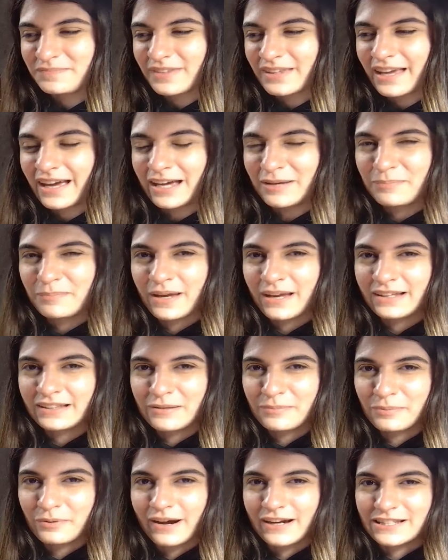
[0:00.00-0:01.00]
I paid the
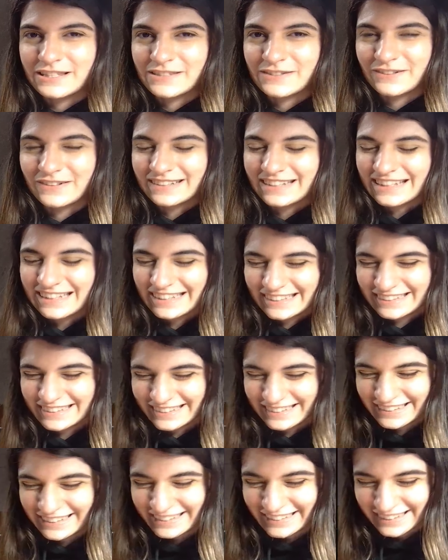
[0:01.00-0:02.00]
price for it.
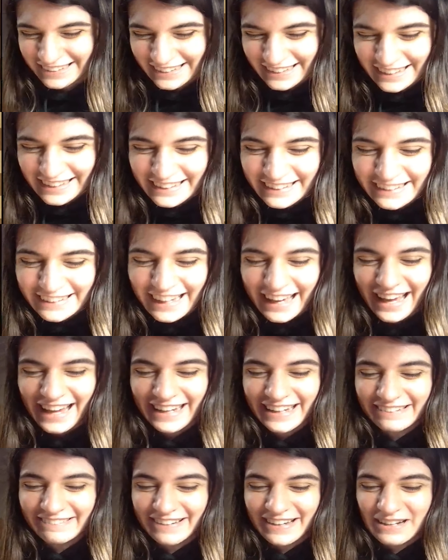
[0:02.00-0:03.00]

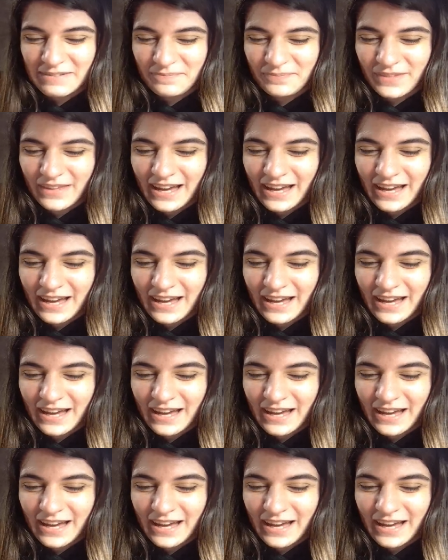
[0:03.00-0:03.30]
Anyway,